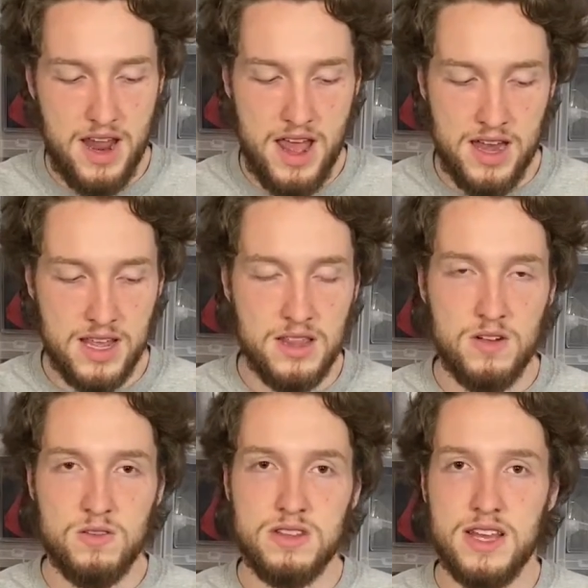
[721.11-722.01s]
Any
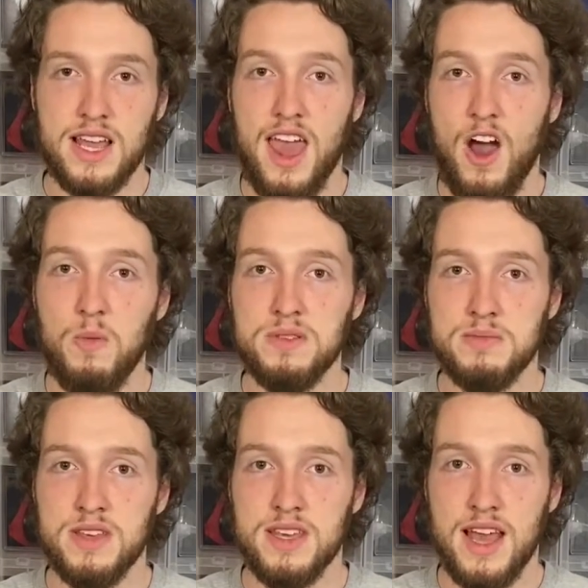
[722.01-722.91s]
little thing helps
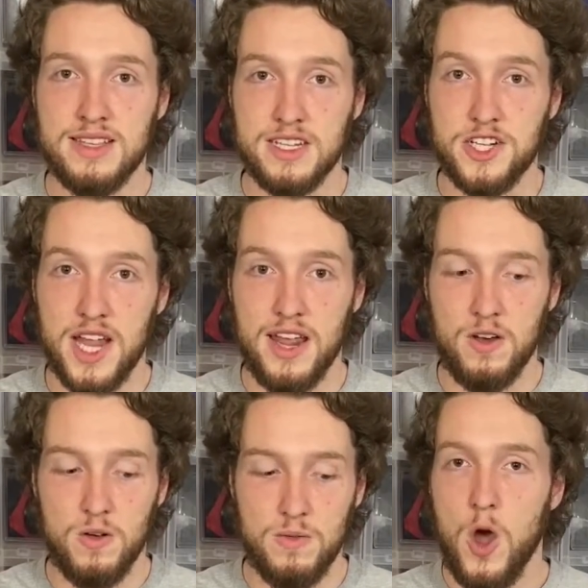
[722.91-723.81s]
me as a
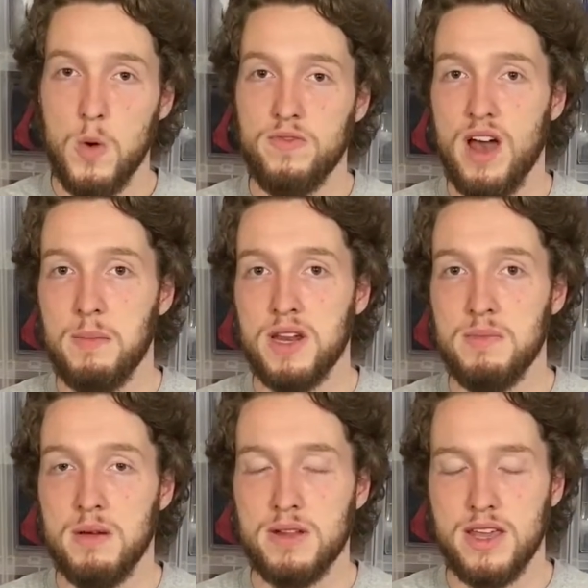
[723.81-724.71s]
channel. Hopefully I'm gonna be
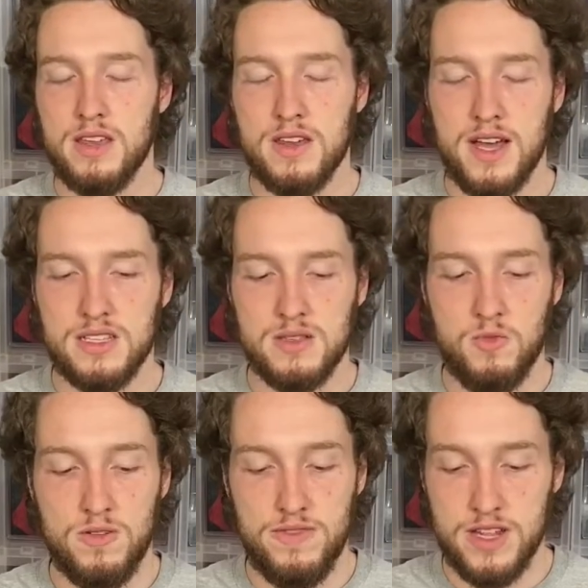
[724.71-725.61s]
able to get you guys some
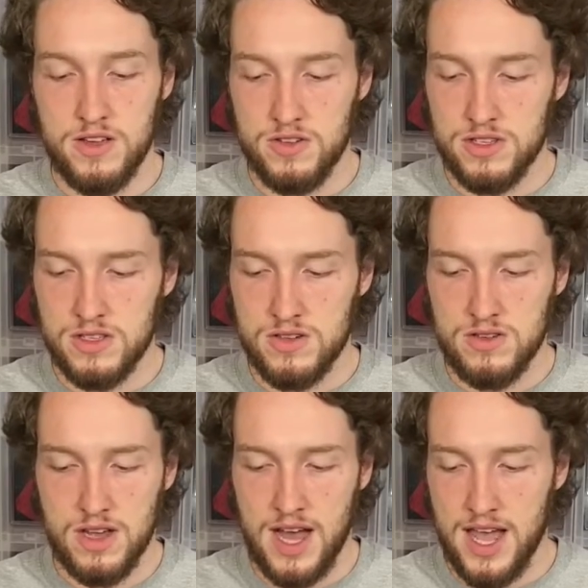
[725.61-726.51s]
more videos
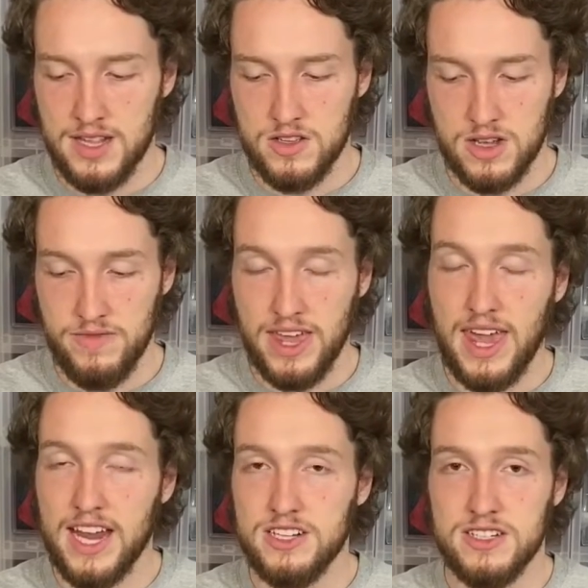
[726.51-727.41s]
soon. I took a
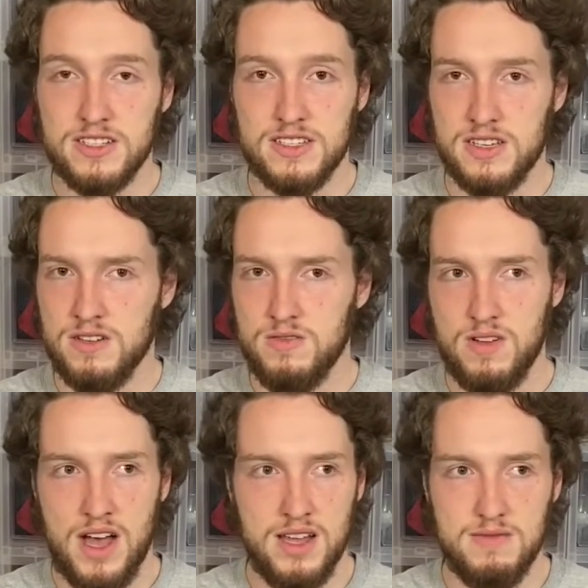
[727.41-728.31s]
vacation, so
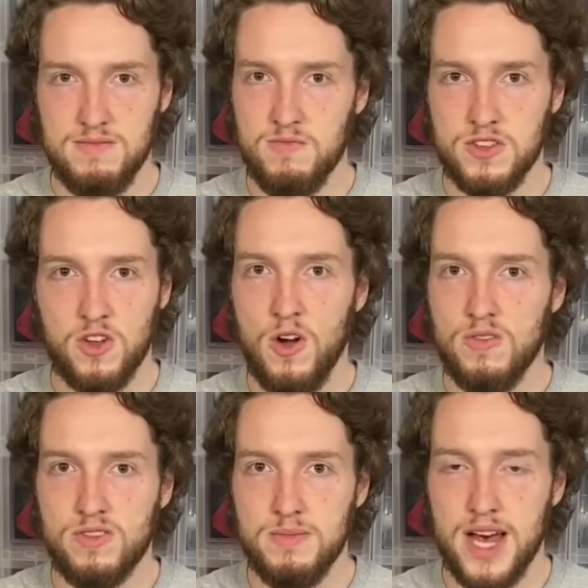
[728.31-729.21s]
I was gone
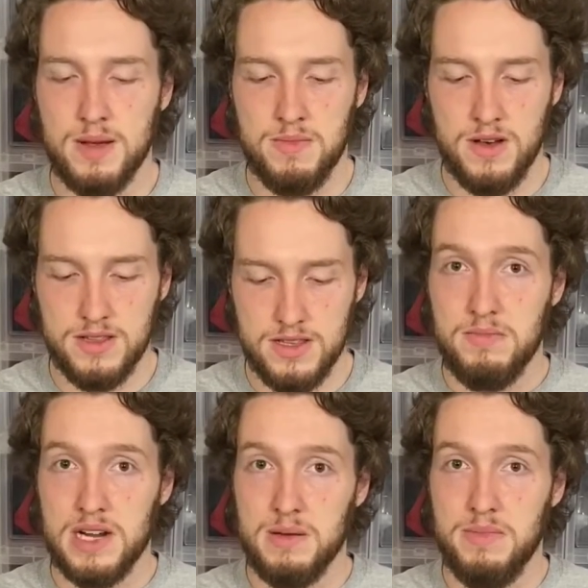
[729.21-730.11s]
for about a month,
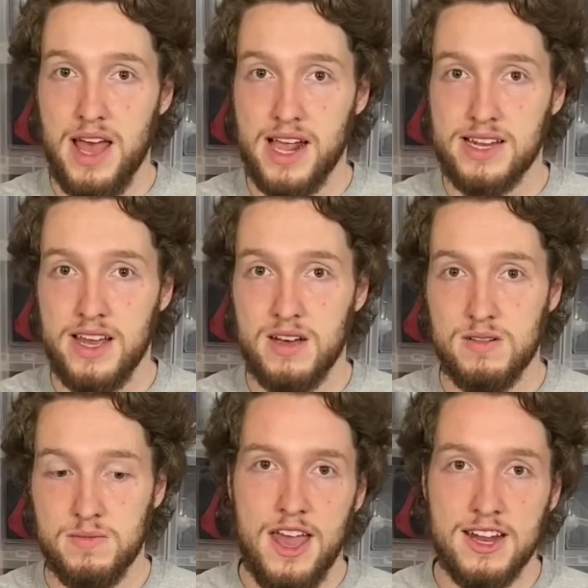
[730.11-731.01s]
but I'm back now.
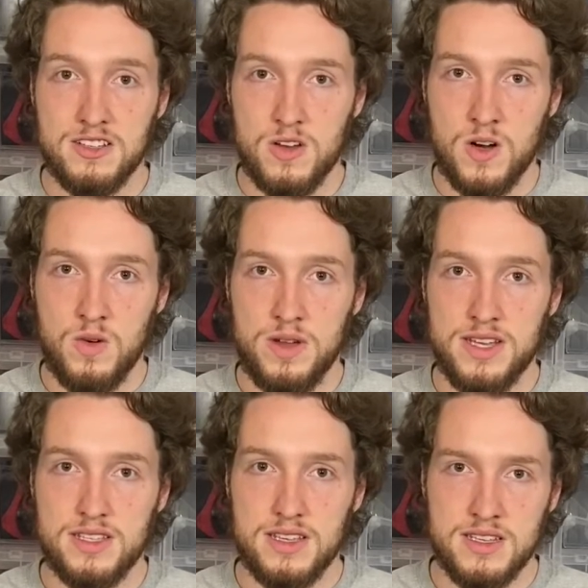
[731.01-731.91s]
And as
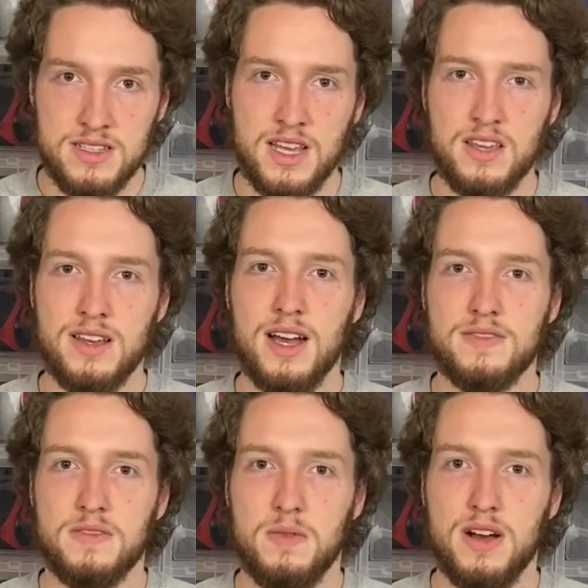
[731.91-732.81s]
always, thank you guys
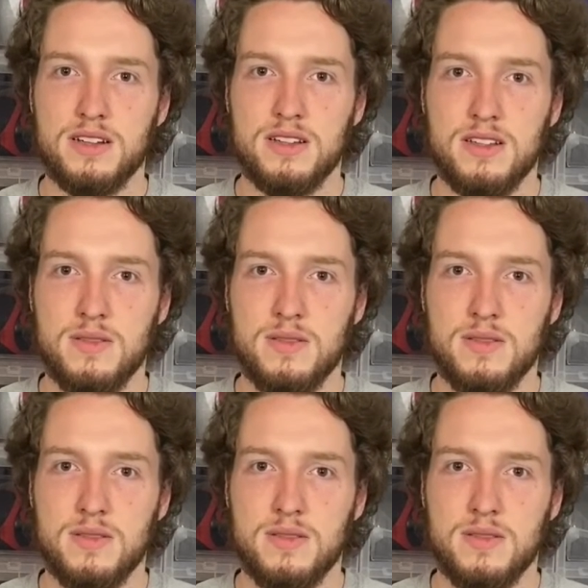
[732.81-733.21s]
for watching.